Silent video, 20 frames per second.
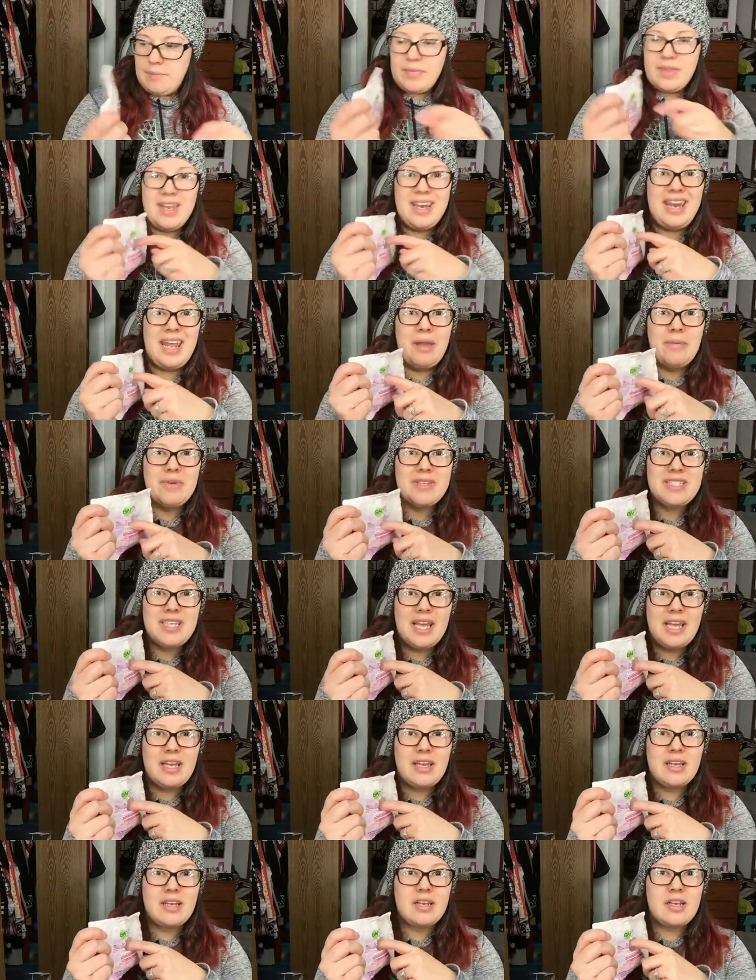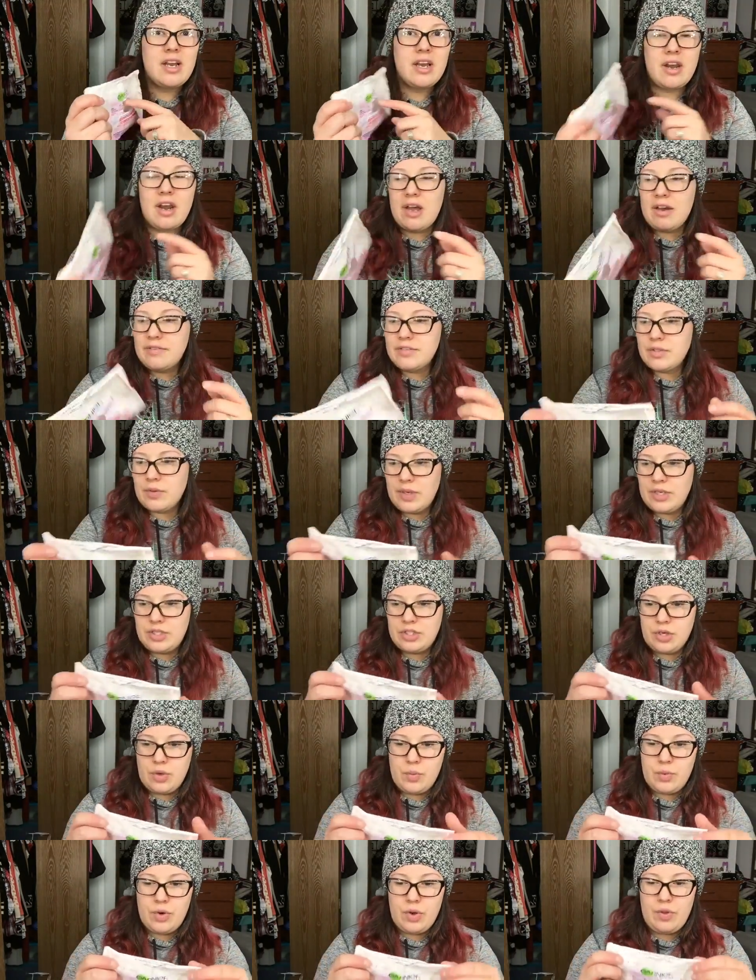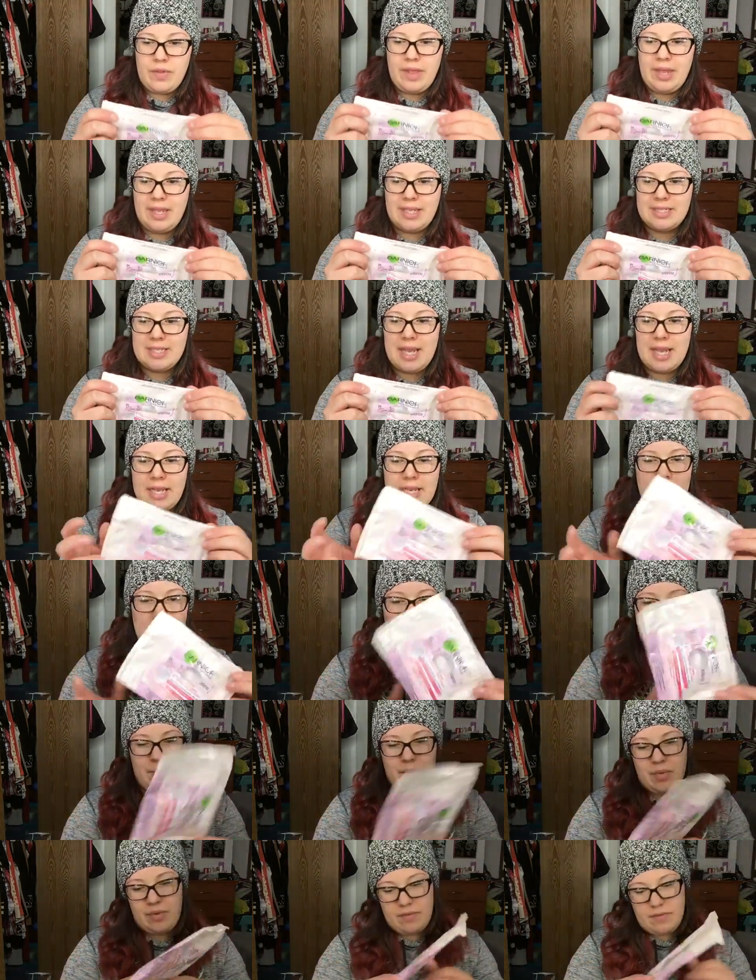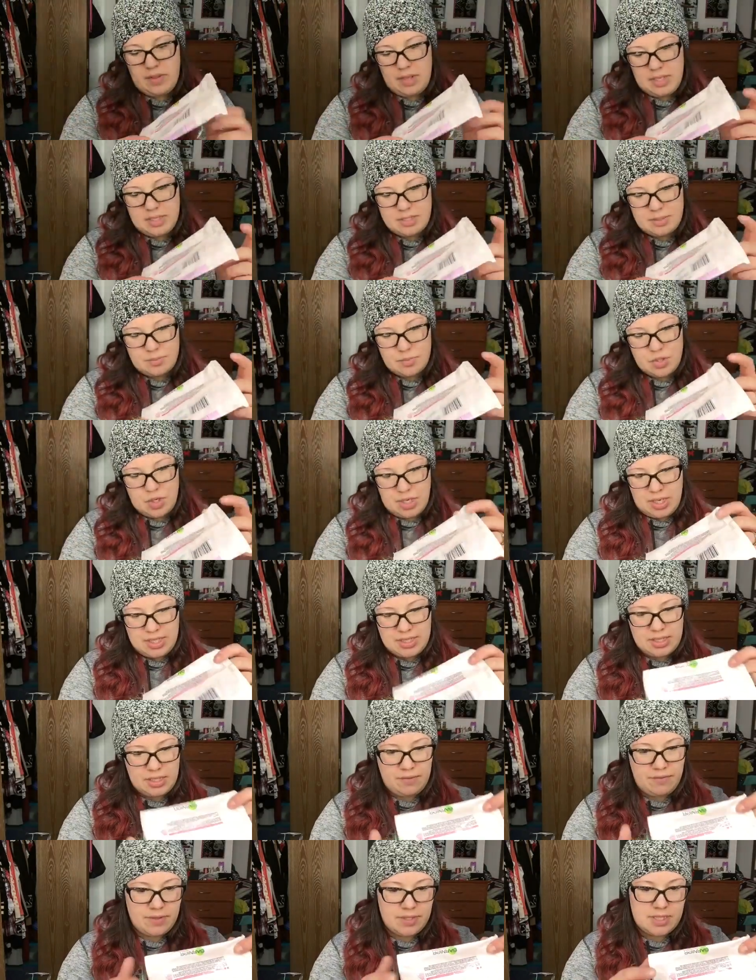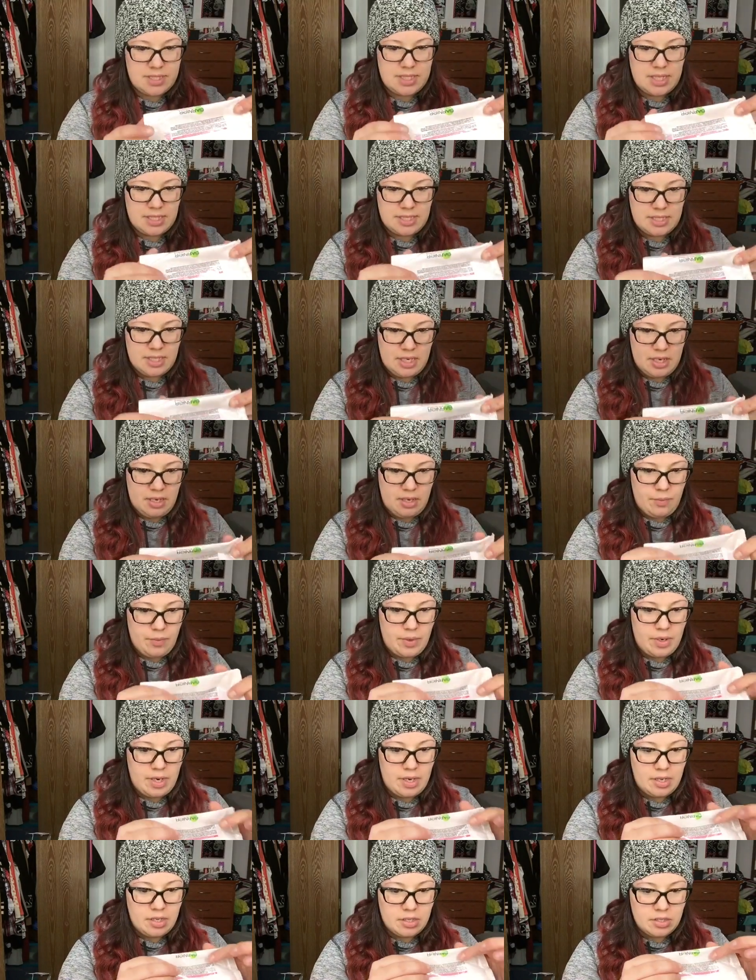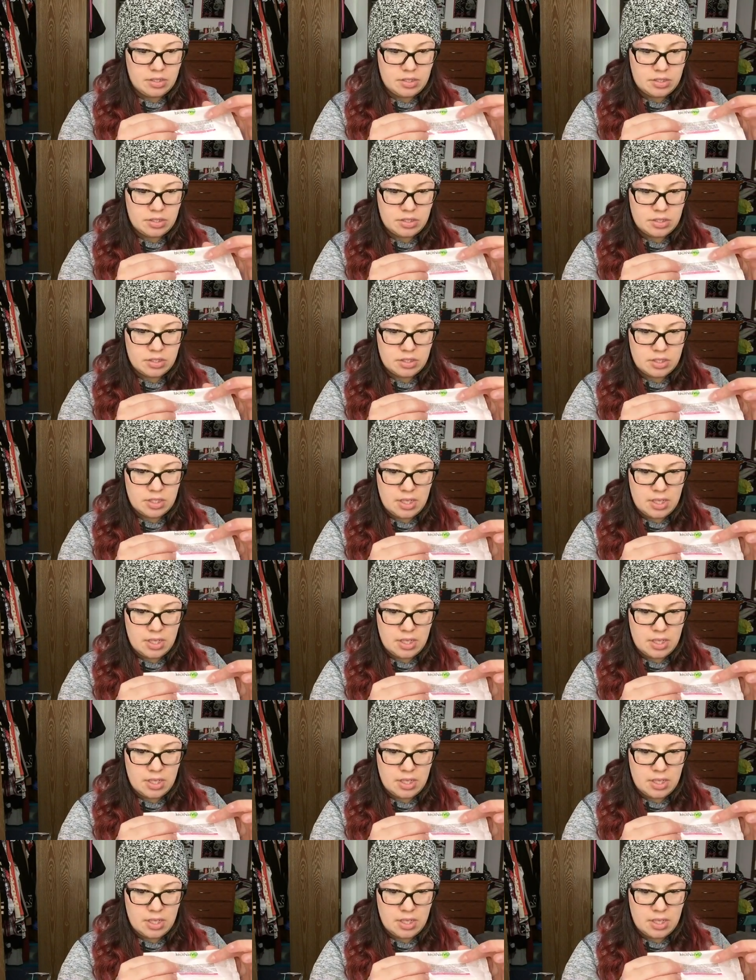The name is like cut off, so I don't know the exact name of these. I'm trying to see if it says it anywhere else.